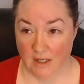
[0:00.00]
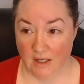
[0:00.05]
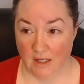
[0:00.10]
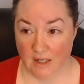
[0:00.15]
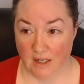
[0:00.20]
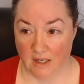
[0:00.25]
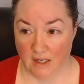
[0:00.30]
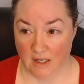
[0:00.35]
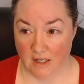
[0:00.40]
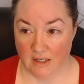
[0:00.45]

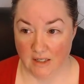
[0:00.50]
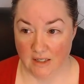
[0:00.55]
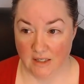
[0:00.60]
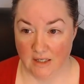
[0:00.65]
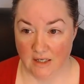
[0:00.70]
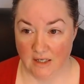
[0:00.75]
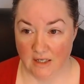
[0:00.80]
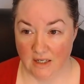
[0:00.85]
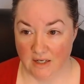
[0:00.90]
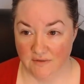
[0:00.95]
it
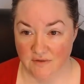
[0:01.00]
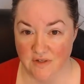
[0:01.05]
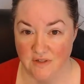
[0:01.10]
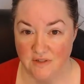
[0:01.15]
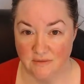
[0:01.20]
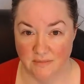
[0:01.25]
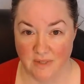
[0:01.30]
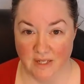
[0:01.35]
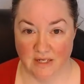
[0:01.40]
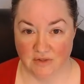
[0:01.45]
gives you
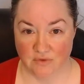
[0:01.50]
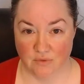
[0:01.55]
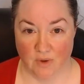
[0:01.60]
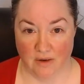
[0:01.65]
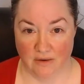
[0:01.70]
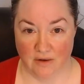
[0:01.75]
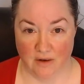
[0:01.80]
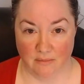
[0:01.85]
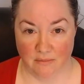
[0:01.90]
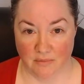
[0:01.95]
some nice
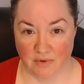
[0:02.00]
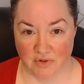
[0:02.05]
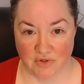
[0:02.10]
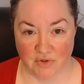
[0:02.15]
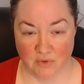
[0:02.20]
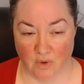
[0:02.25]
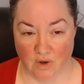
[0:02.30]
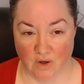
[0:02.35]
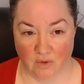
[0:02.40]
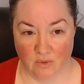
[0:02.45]
round numbers
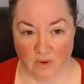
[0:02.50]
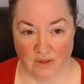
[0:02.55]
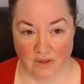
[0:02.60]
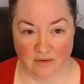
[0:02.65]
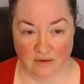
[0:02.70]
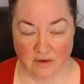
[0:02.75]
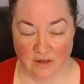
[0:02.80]
to work with.